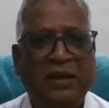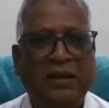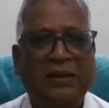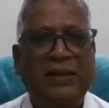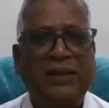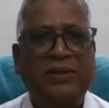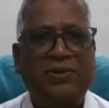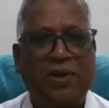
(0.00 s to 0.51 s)

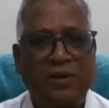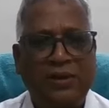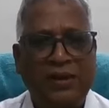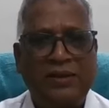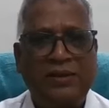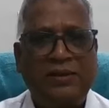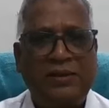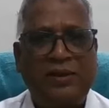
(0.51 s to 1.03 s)

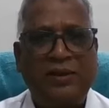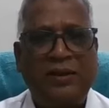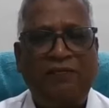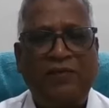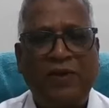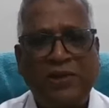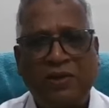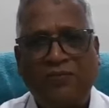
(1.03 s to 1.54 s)
The
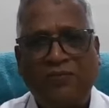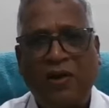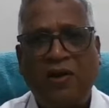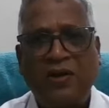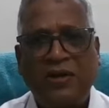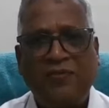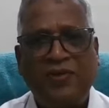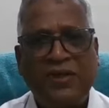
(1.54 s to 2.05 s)

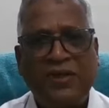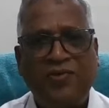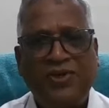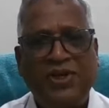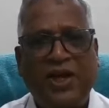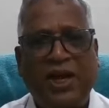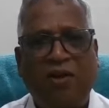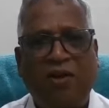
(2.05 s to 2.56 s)
philosophies
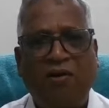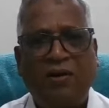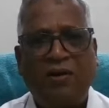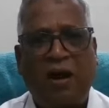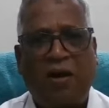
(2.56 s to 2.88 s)
which cannot